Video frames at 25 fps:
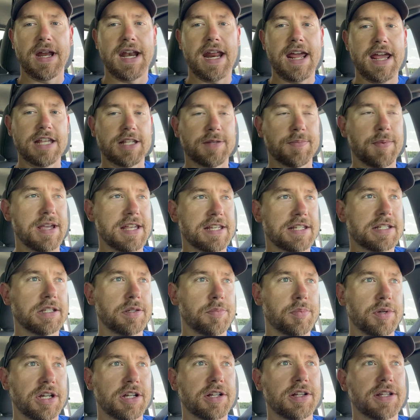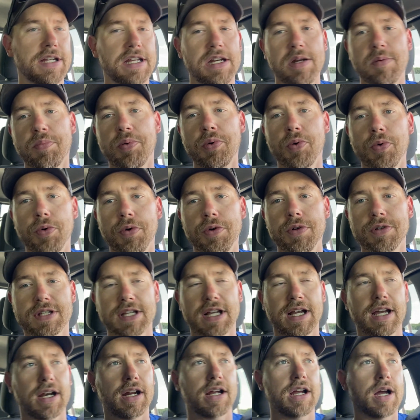Today's basically been cleaning pools.
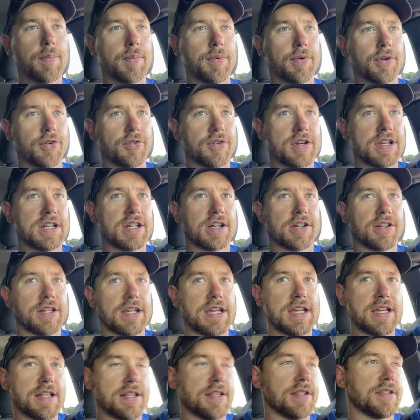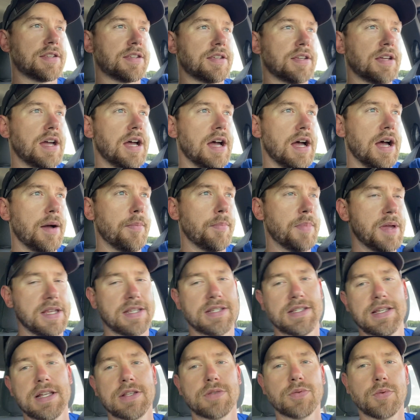I got a couple green to cleans. Uh,
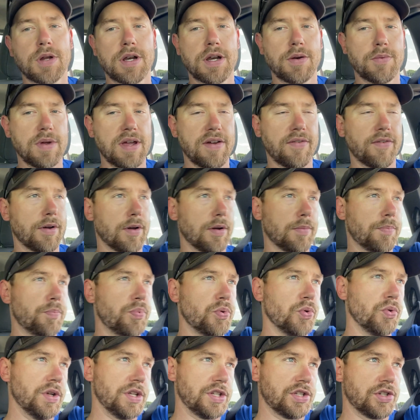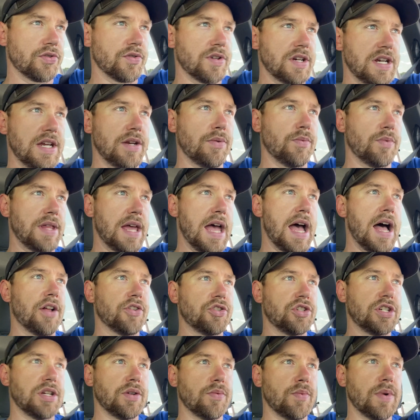basically, that's when we have a pool that's green with
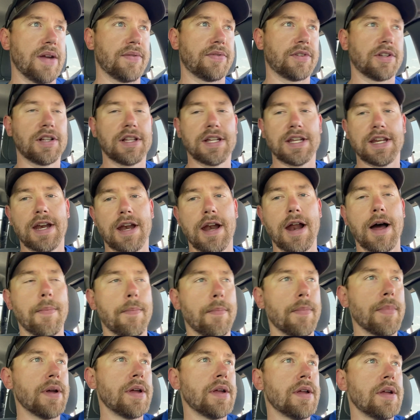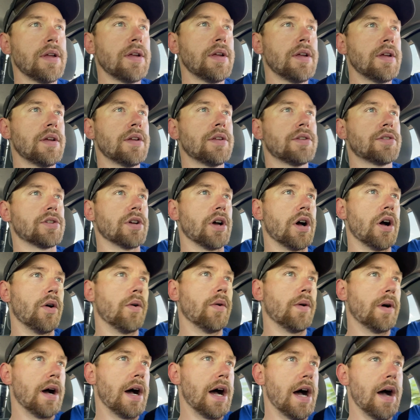algae and we have to clean it up. So
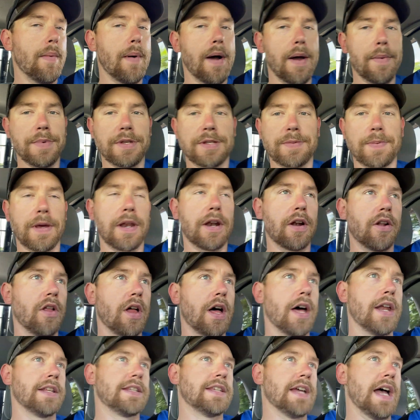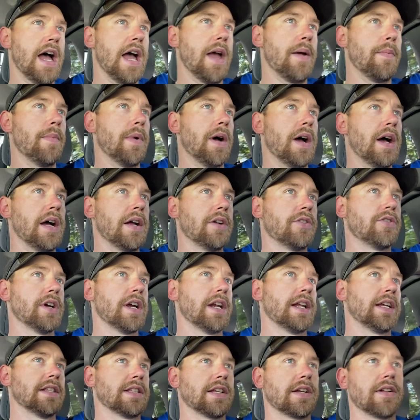um, I've been spending a lot of time uh,
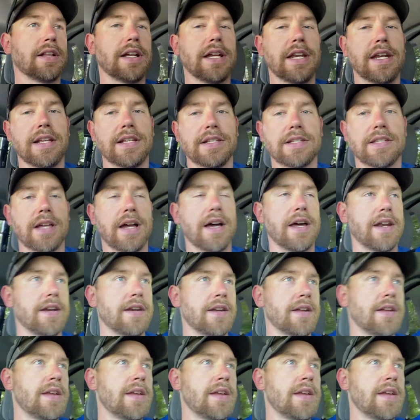trying to get the cleanings done.